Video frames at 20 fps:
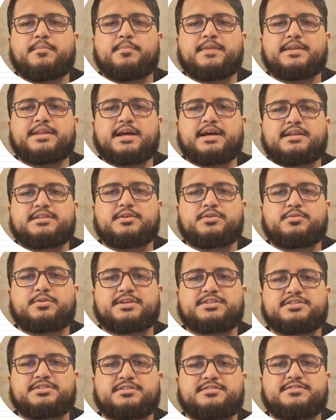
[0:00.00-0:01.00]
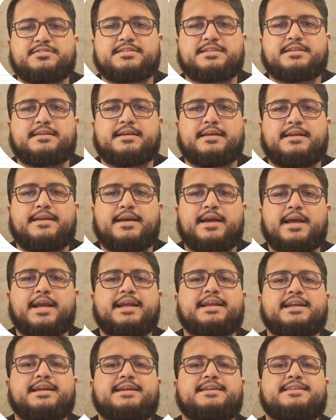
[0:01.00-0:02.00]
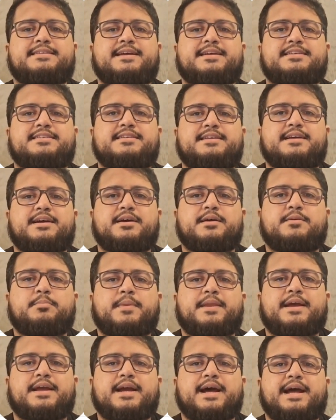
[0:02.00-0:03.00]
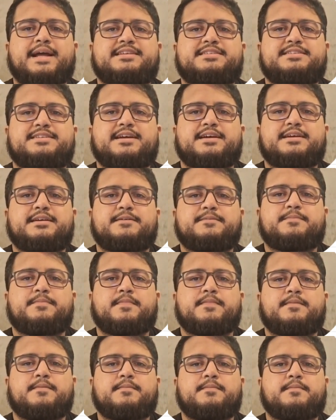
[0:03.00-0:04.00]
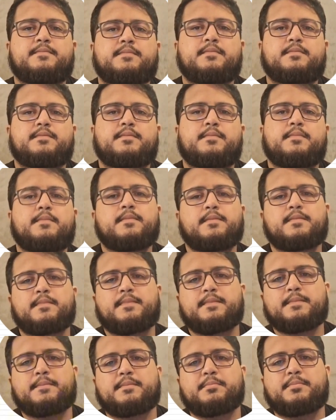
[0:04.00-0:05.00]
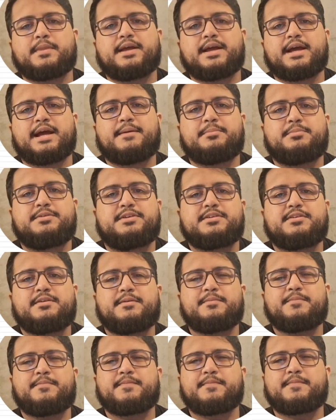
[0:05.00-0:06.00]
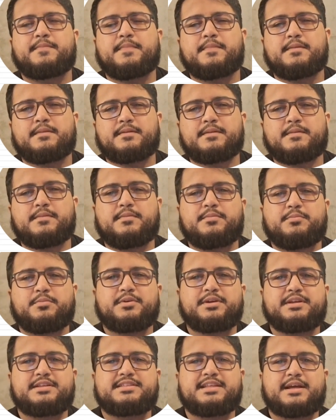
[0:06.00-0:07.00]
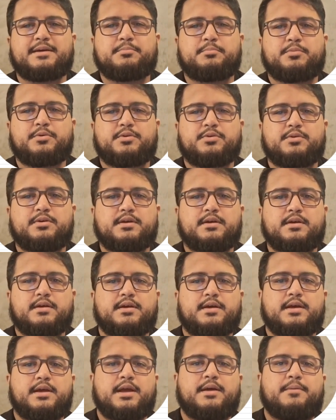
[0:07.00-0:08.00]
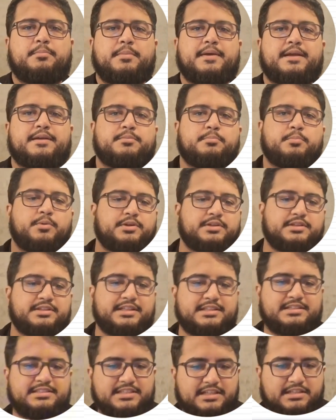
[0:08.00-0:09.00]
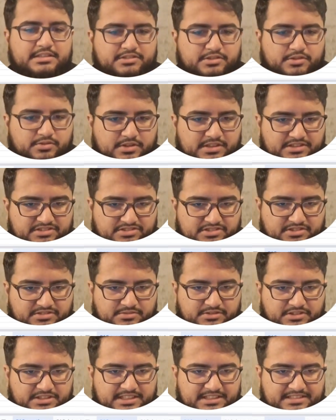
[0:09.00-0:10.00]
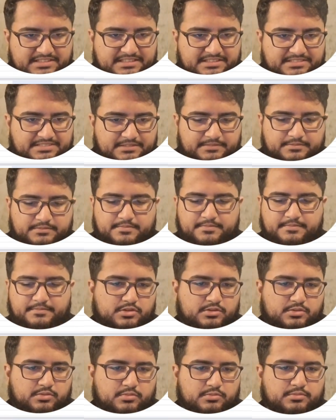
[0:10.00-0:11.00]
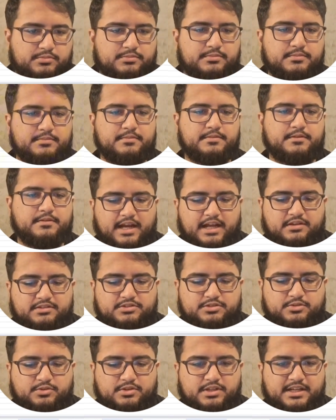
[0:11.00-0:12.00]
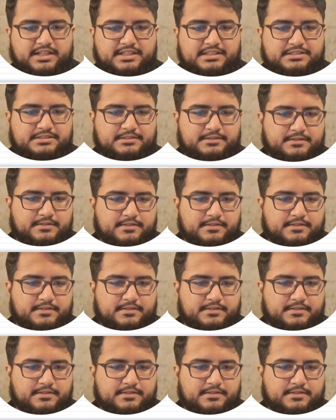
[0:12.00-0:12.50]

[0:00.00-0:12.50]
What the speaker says: with other questions. I can test here by asking, perhaps, for example, a bit more detailed question related to how do I